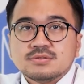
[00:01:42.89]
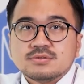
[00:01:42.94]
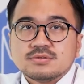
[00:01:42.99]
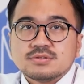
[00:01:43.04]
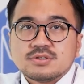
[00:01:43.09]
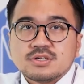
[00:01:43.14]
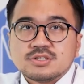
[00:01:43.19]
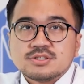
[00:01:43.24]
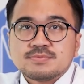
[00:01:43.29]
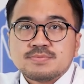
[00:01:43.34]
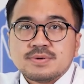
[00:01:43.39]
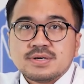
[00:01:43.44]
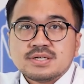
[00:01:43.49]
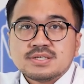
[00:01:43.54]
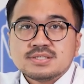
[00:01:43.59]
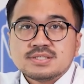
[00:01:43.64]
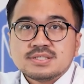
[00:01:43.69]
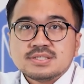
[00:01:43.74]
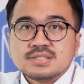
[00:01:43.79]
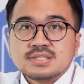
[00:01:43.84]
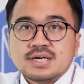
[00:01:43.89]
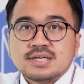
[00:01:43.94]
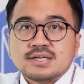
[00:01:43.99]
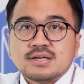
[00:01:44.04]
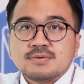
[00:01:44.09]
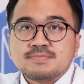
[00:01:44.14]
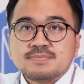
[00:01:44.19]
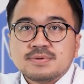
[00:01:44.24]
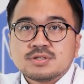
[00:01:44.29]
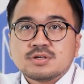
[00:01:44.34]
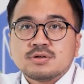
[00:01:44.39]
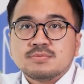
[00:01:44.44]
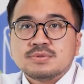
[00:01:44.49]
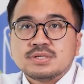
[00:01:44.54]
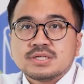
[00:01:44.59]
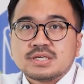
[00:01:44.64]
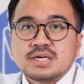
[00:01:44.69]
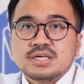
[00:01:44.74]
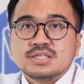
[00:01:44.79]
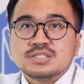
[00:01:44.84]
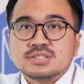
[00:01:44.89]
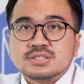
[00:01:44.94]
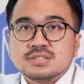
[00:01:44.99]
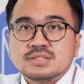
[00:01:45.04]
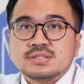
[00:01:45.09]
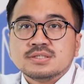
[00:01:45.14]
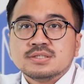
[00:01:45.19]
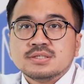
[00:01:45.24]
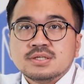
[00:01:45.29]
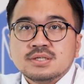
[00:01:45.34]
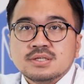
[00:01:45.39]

to transparency and open communication,